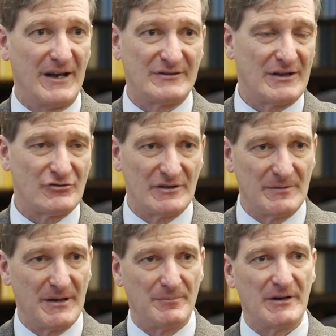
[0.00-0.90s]
essentially
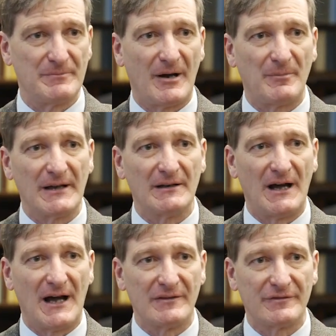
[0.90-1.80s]
people in public
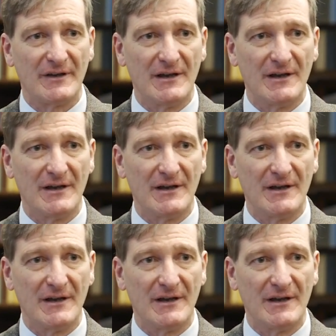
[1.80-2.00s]
life